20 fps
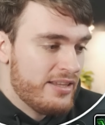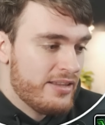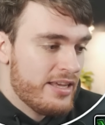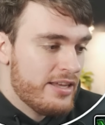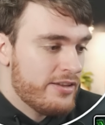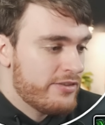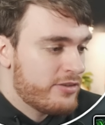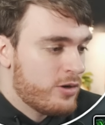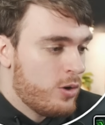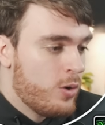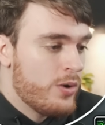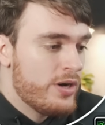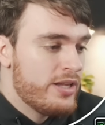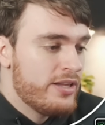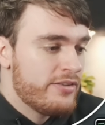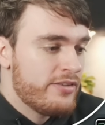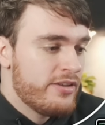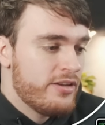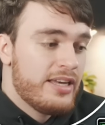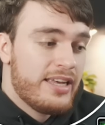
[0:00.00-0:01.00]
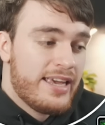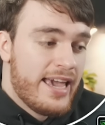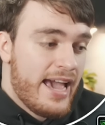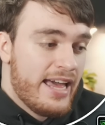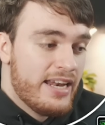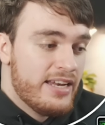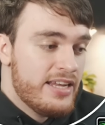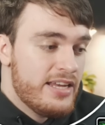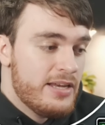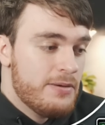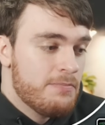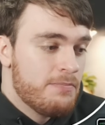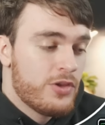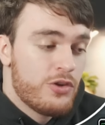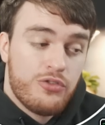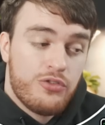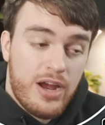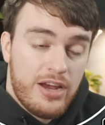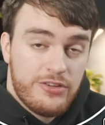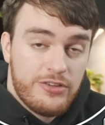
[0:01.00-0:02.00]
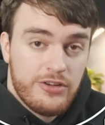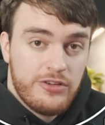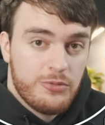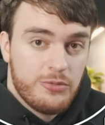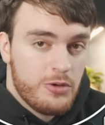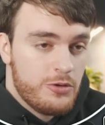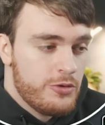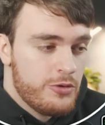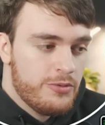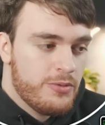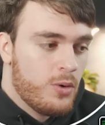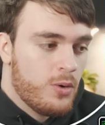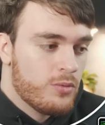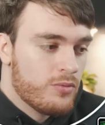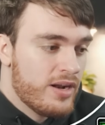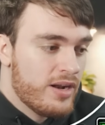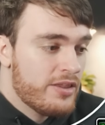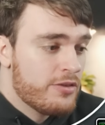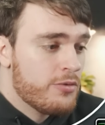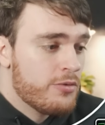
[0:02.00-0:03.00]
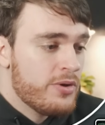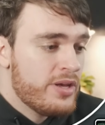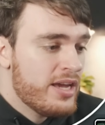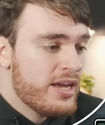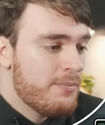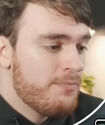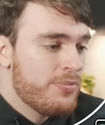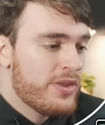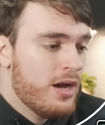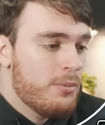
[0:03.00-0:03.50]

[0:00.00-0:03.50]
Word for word: There's coins, candy, treasures, which we've all run through here,